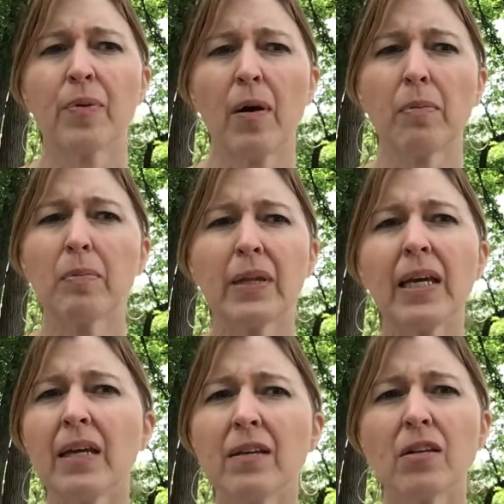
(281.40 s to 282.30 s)

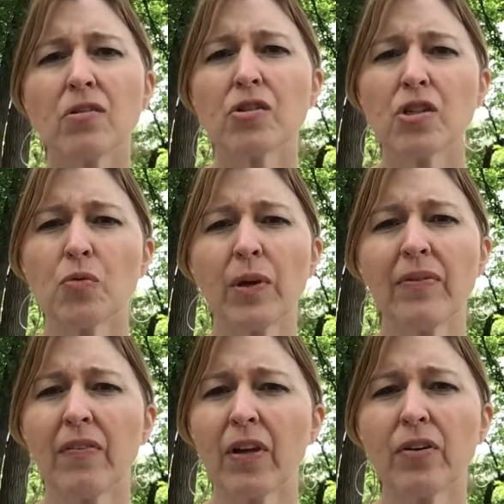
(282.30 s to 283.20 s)
probably closer to
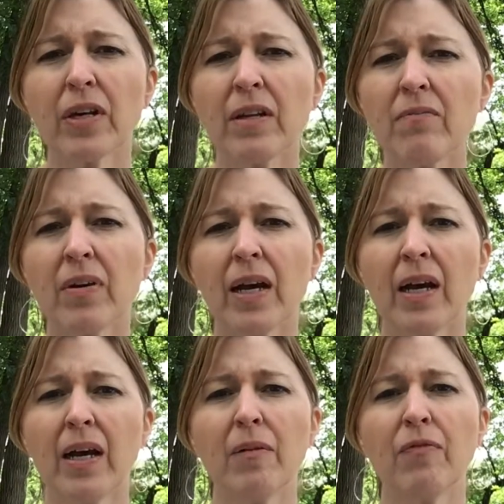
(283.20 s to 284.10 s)

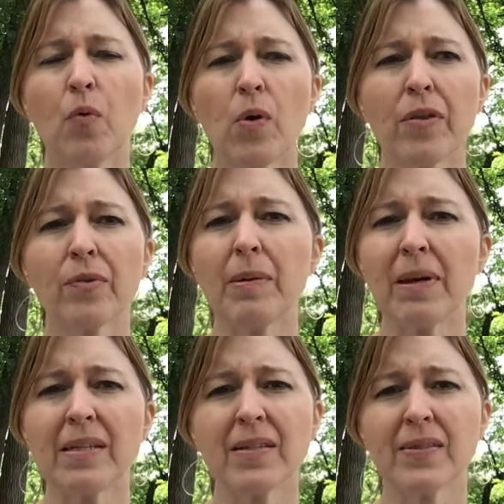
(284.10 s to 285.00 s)
$2,500 for 3
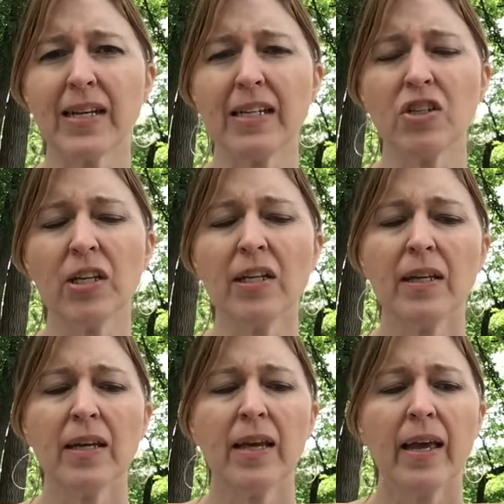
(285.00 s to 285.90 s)
months of staging.
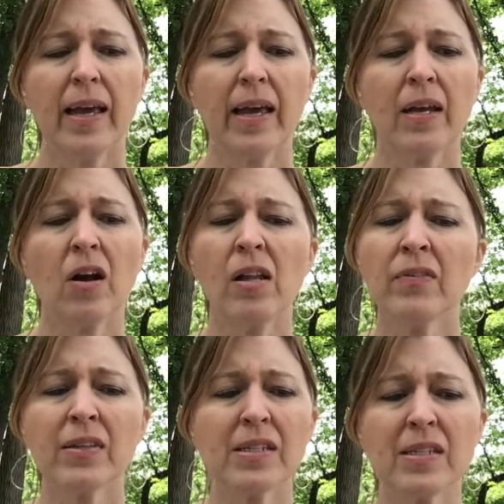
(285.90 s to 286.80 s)
And
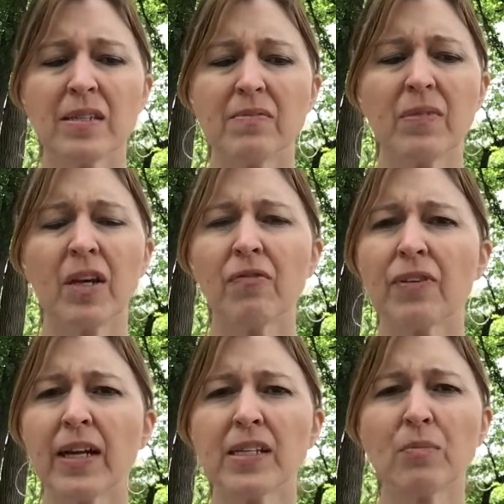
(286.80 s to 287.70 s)
all of this is,
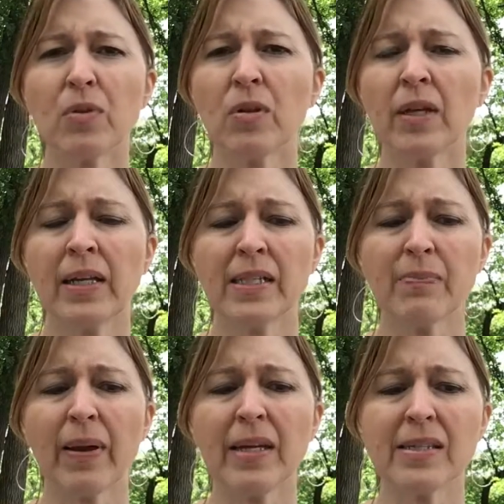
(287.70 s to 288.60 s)
flexible, and
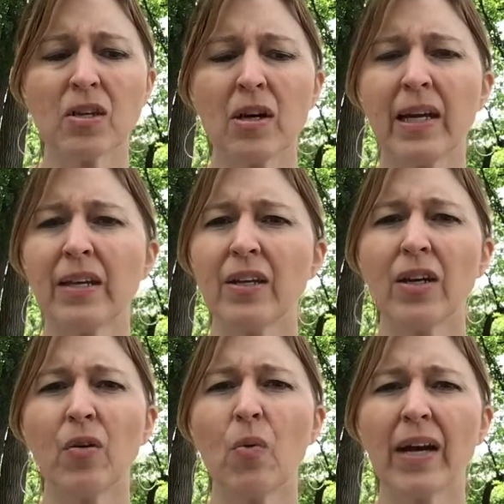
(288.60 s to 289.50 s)
it's based on,
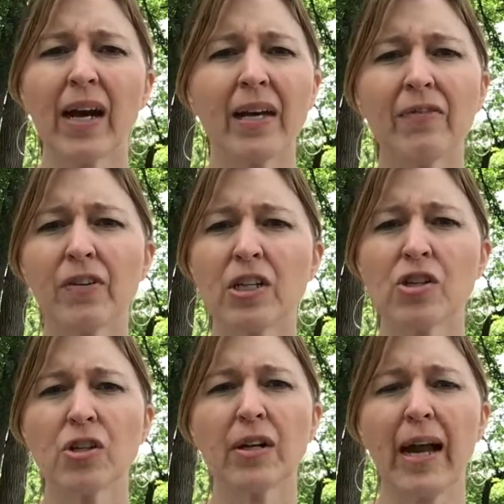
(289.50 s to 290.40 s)
what kind of
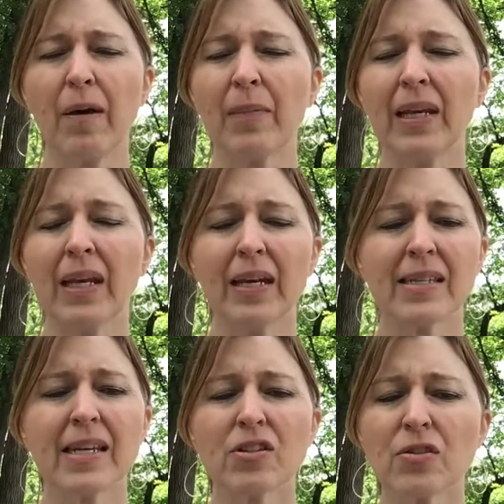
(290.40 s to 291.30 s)
furniture, how many
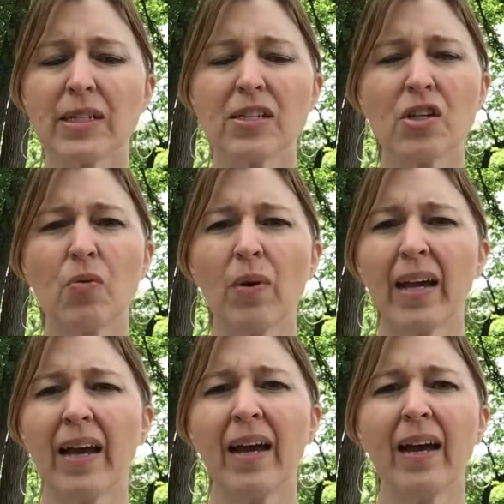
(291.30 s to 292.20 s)
accessories do you
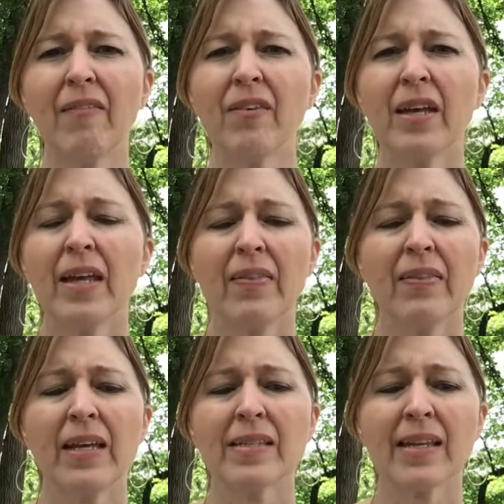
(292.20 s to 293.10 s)
want to have,
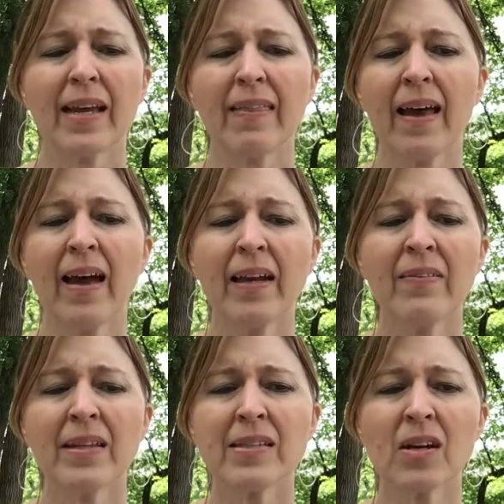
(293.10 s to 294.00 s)
things like that.
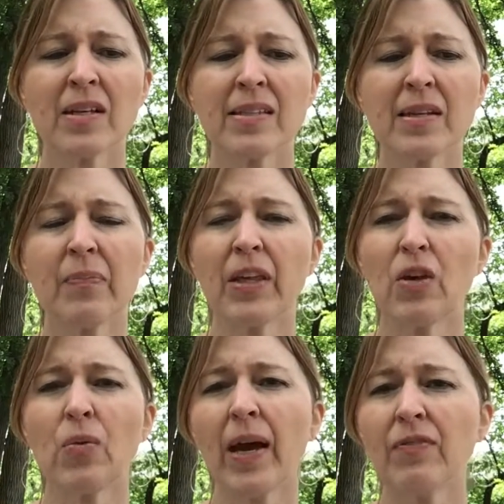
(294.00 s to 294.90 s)
And that's not
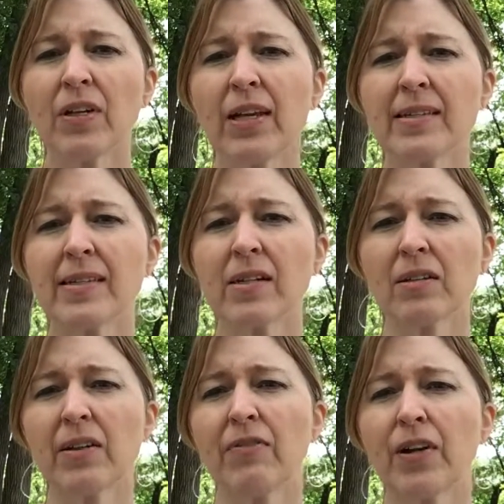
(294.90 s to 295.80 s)
something you have to
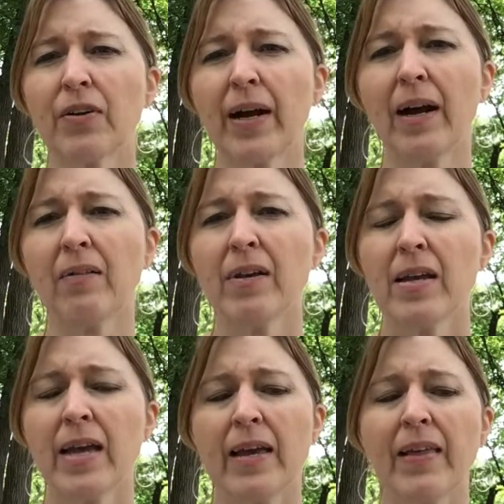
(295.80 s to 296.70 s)
necessarily figure out.
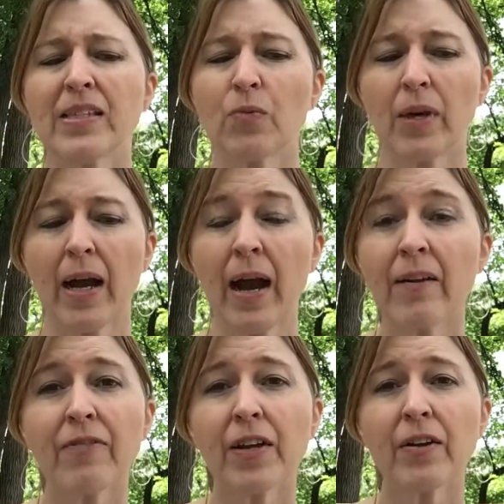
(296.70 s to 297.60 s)
That's what
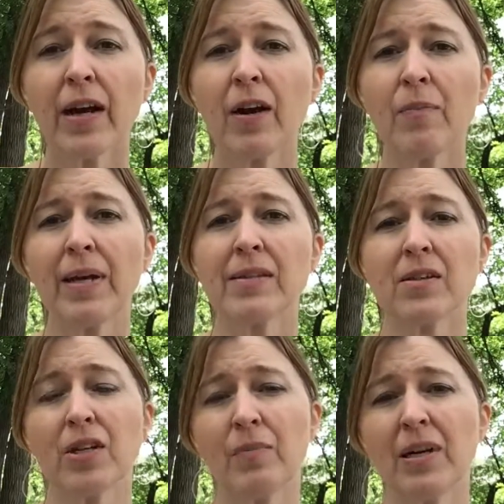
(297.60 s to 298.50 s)
I figure out
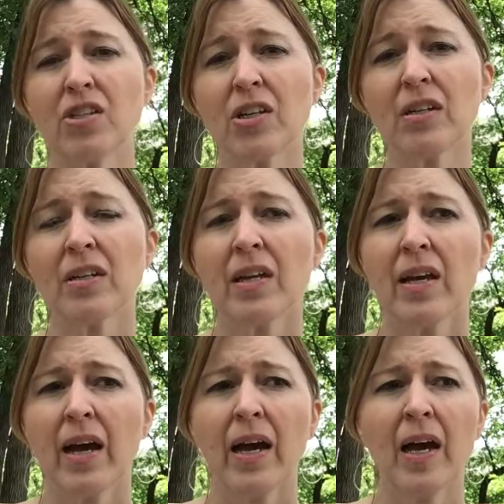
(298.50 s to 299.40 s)
based on your budget.
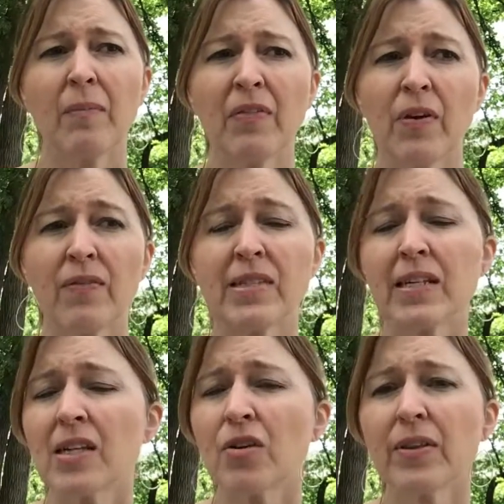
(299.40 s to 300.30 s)
If you have a
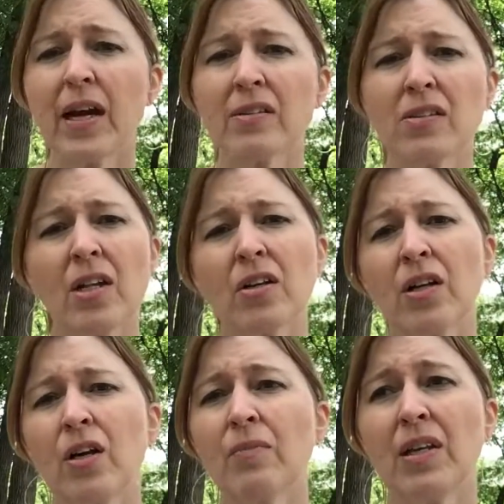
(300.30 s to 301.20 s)
$600,000
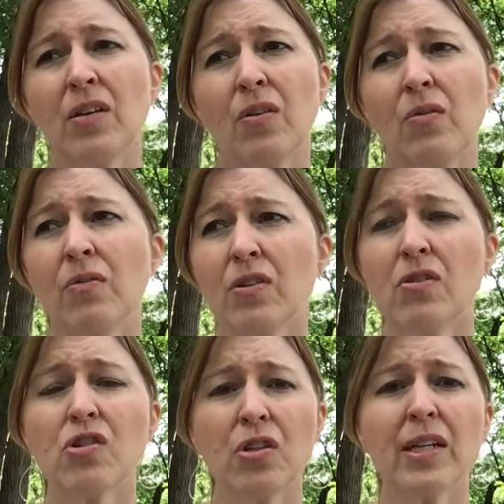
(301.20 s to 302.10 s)
home, then you
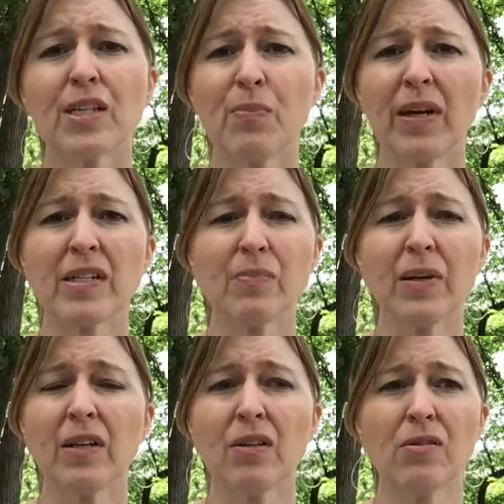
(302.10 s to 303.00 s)
should expect to
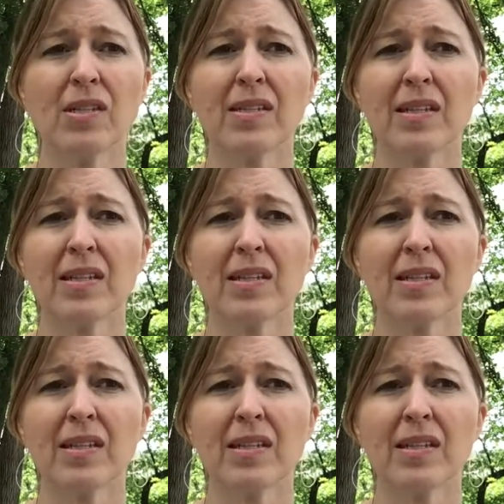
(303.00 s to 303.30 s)
spend close to